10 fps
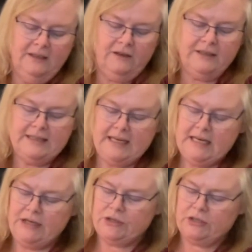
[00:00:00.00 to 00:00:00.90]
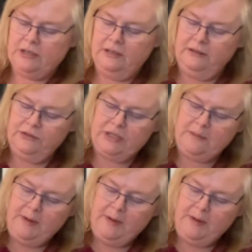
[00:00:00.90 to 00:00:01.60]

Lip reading: onto each sheet